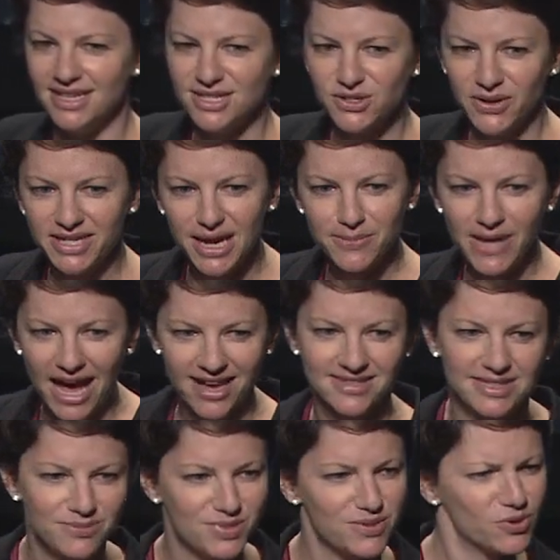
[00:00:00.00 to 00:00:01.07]
So I kept
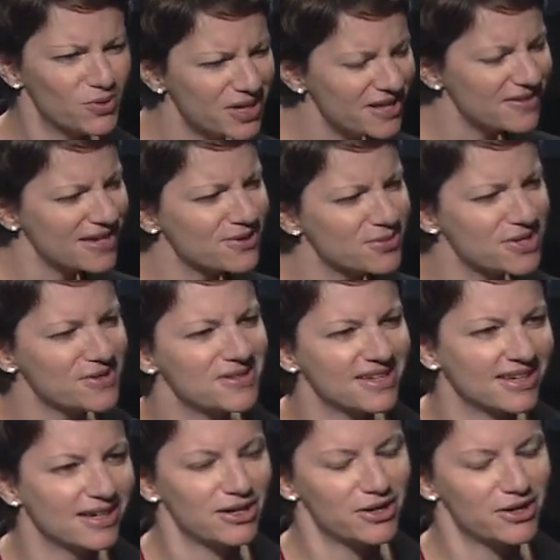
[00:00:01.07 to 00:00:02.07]
asking people, what do you think? What do you think?